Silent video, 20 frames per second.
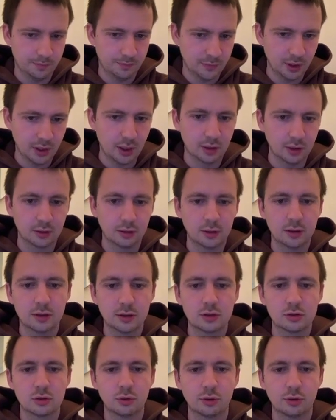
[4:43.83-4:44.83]
diagonally,
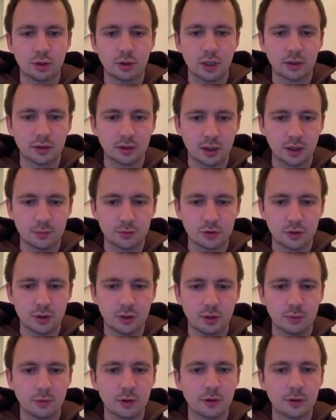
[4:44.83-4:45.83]
so you can't capture
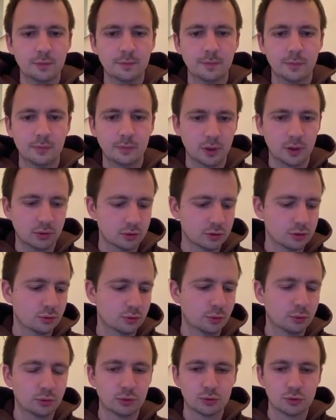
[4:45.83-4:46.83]
anymore because you
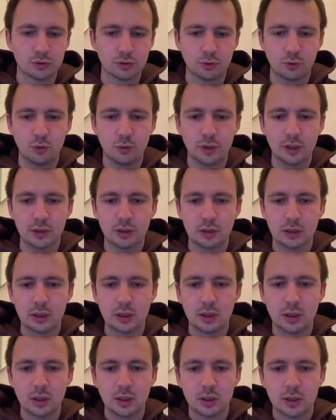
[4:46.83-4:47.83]
will lose your queen.
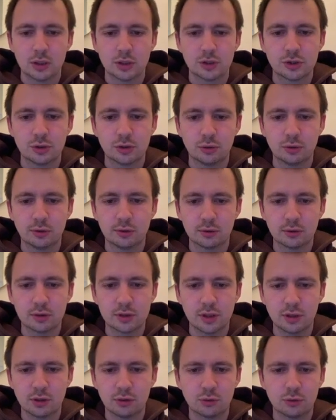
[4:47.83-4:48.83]
So it looks
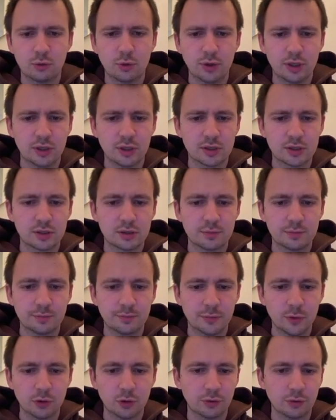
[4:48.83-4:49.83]
like your queen is
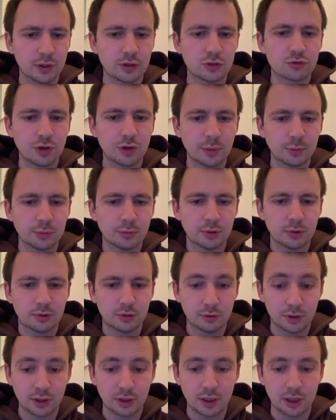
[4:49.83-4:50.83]
not really trapped, but
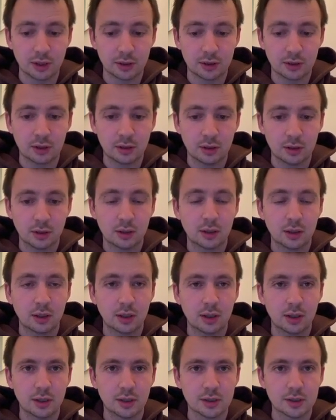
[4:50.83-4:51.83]
your attack
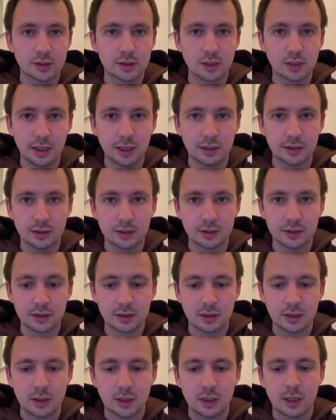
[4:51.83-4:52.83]
has ended.
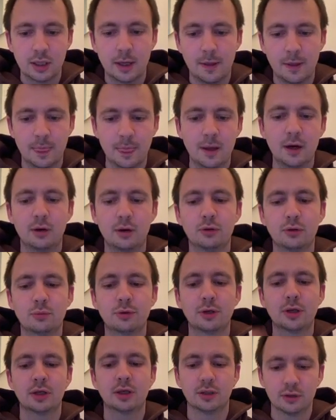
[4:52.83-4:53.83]
And now you
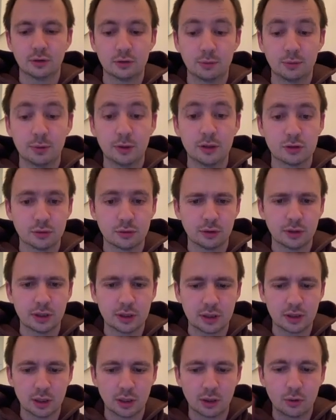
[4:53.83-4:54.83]
bring another piece to the
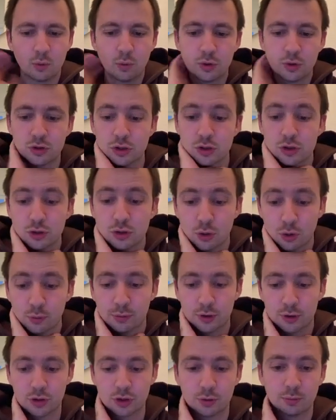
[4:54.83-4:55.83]
attack, which is your
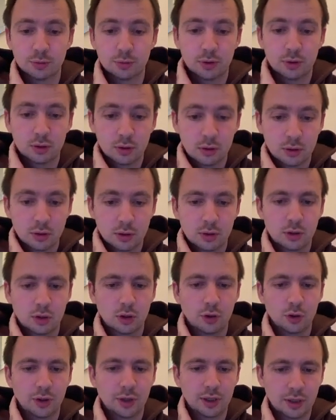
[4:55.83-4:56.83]
bishop,
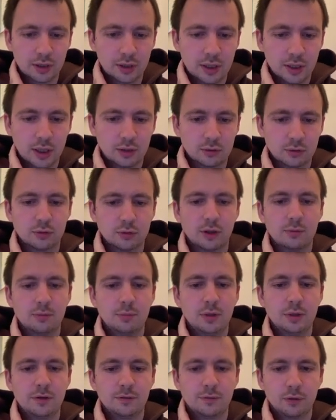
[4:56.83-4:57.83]
going again to that
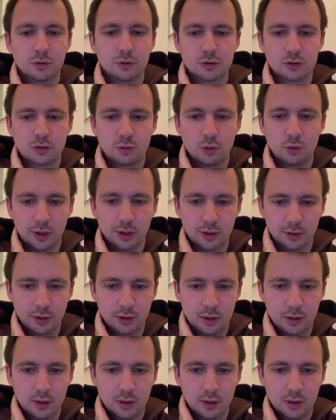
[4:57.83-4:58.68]
b4 square.